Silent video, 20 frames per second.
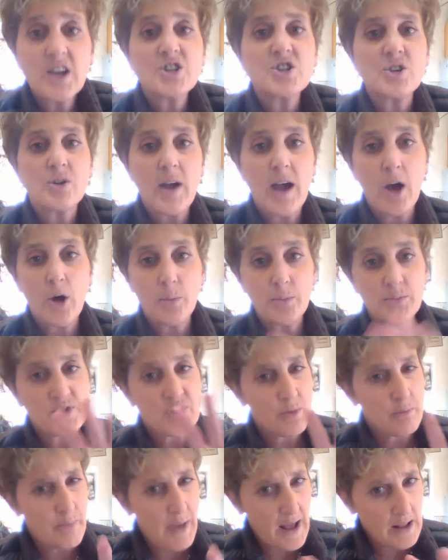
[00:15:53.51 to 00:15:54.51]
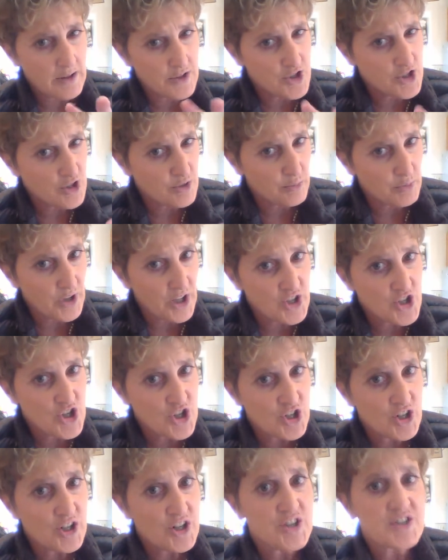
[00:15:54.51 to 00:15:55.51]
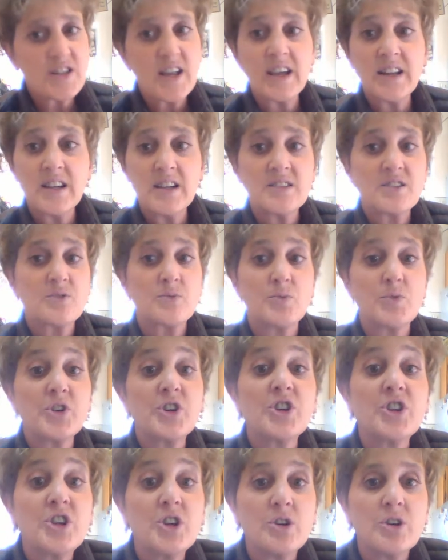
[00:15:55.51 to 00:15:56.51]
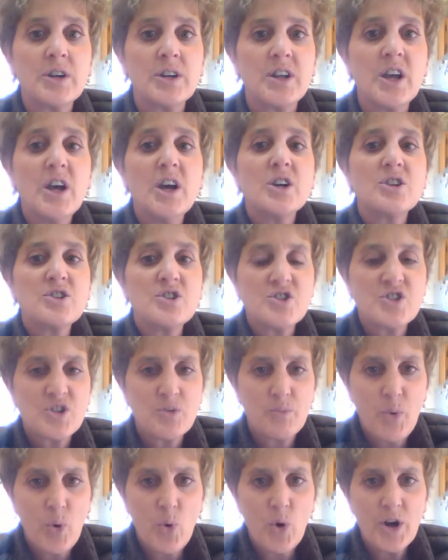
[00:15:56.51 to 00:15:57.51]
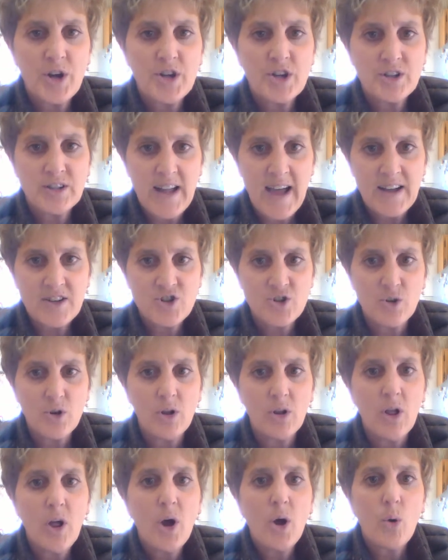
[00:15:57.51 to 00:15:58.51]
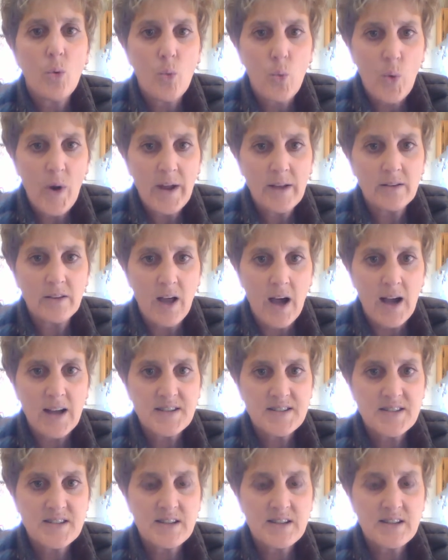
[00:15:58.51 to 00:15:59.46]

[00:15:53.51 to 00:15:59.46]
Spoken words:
to help to balance your blood sugars, and it's really good to support your natural weight loss